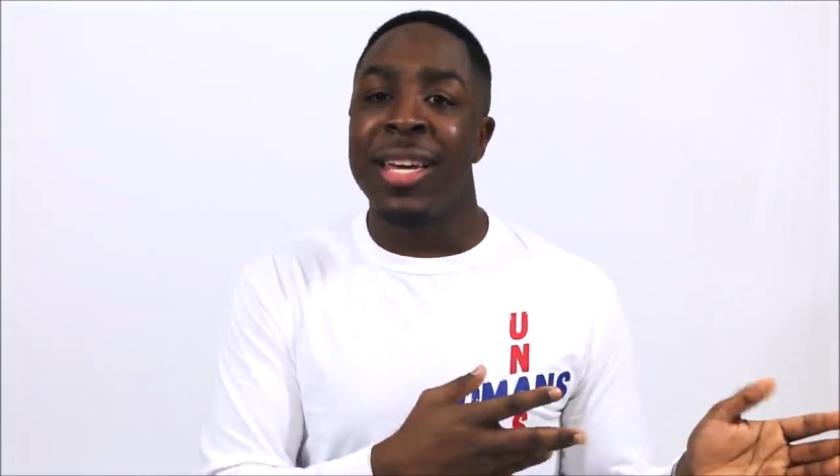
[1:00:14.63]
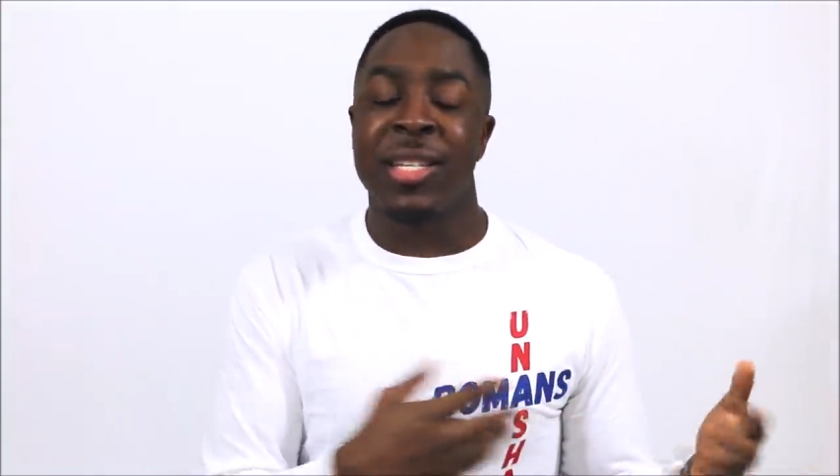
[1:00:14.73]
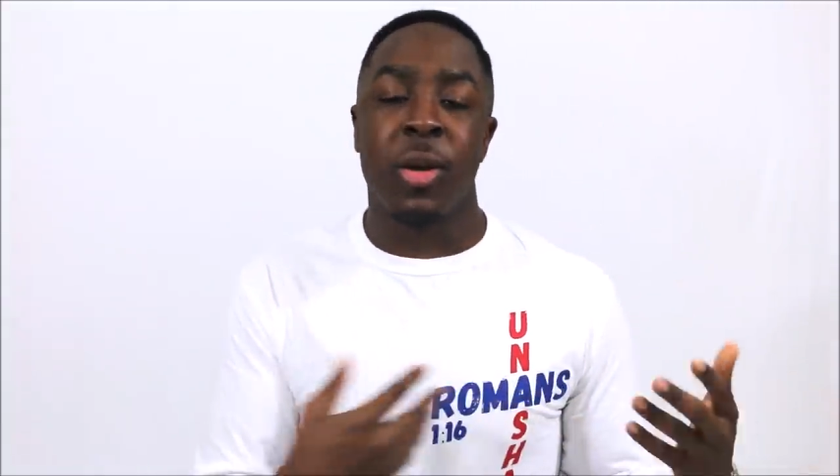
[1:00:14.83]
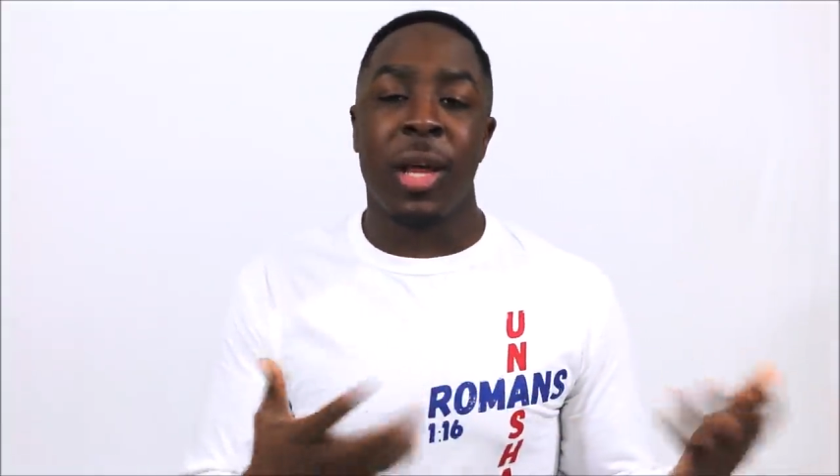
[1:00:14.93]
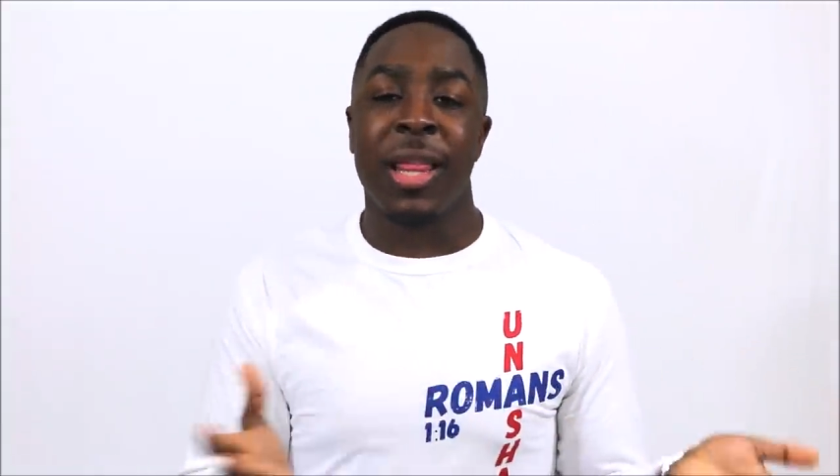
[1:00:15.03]

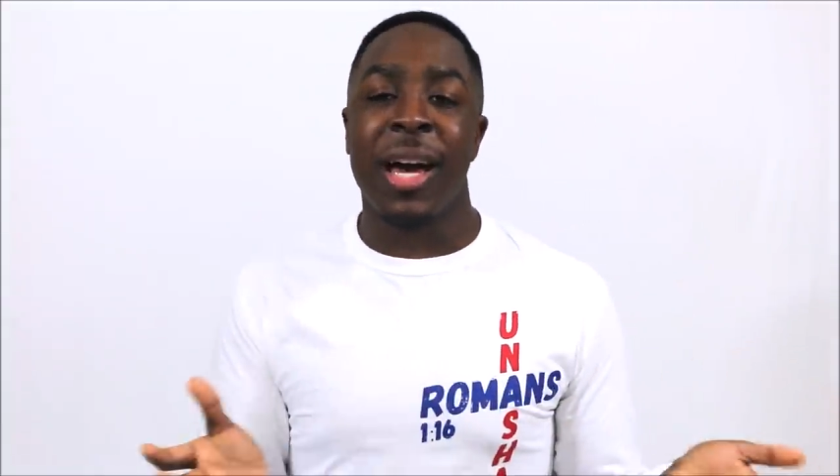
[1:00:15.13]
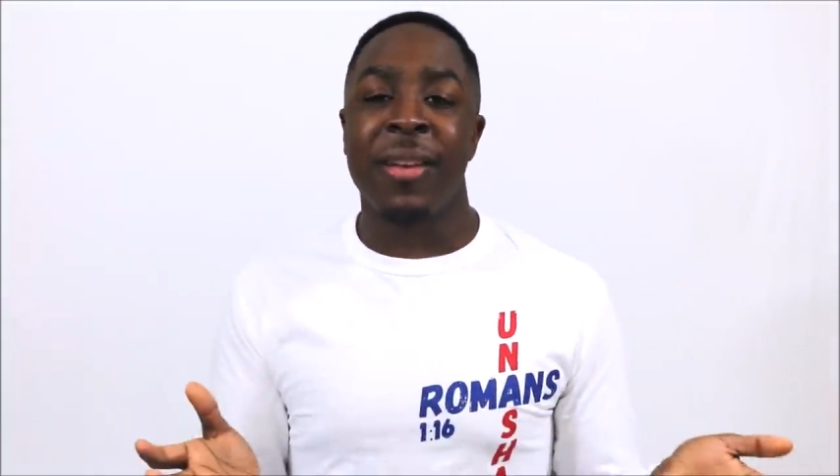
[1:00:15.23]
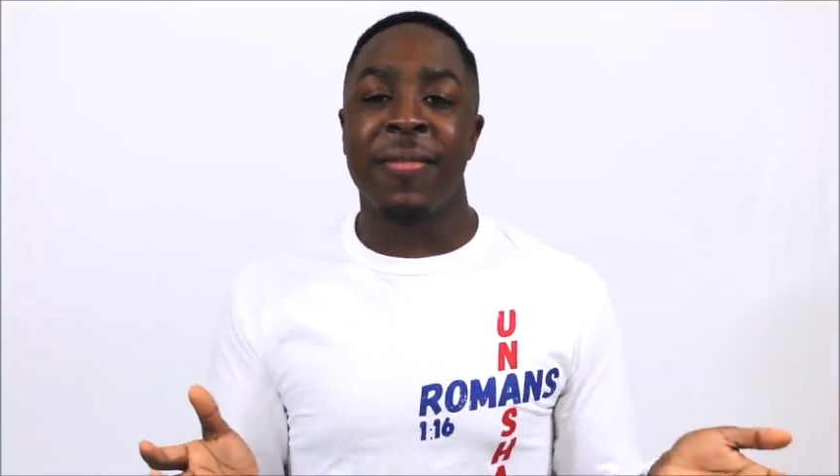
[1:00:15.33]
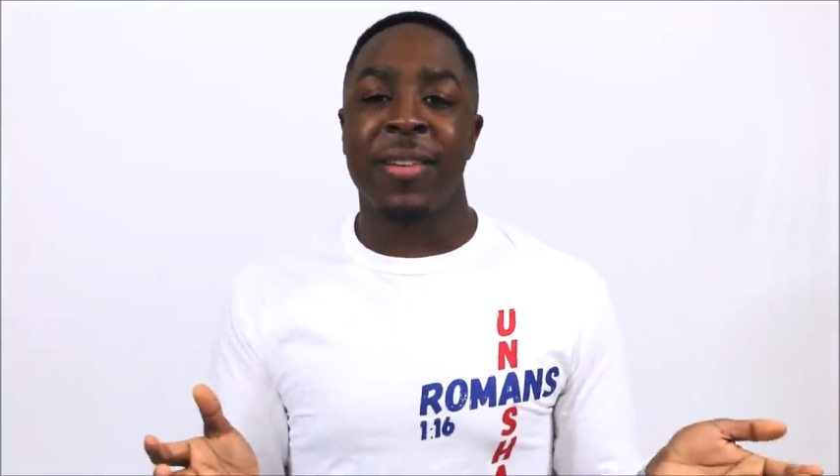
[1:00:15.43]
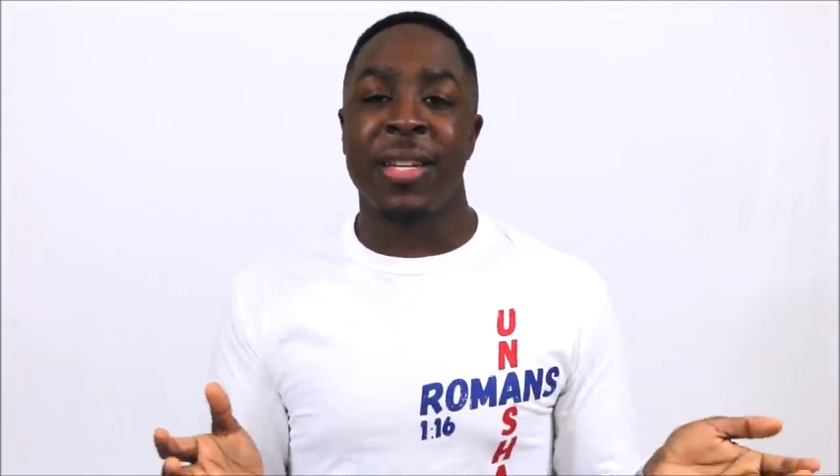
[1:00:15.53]
So a
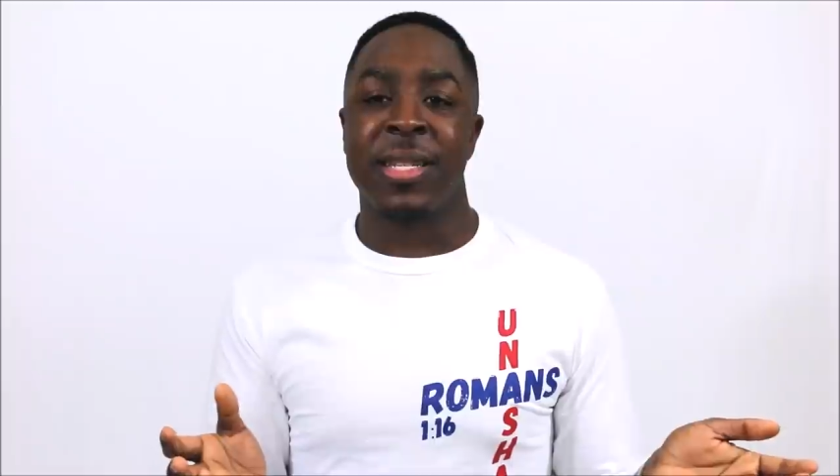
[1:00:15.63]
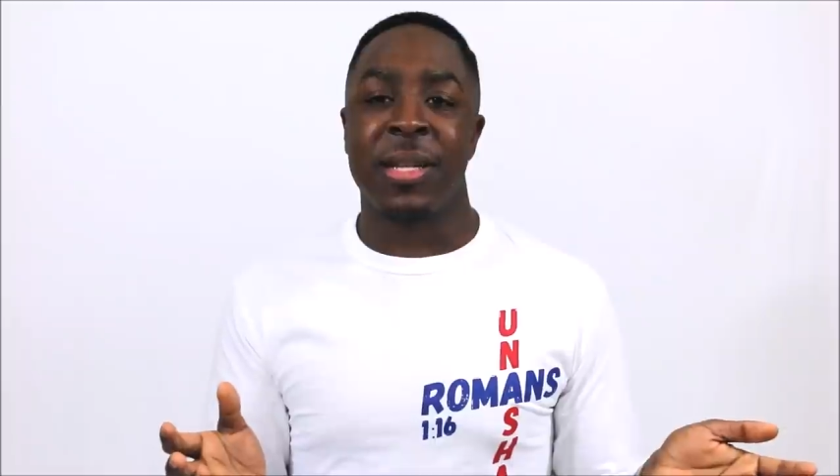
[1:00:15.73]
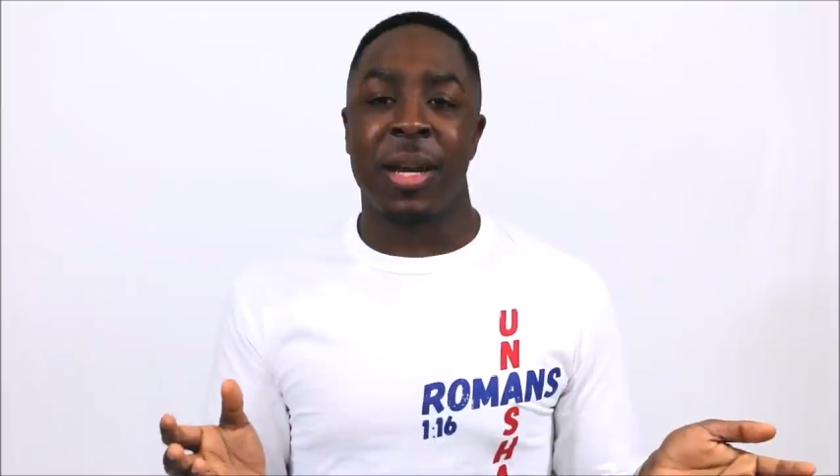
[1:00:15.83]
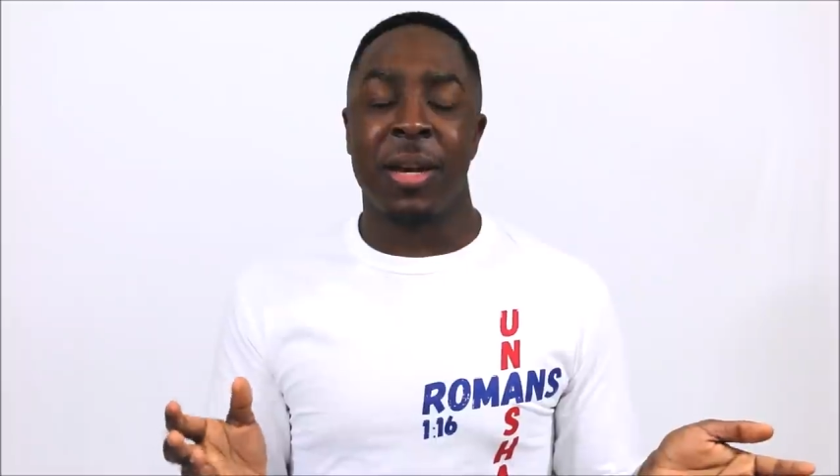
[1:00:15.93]
lot of us,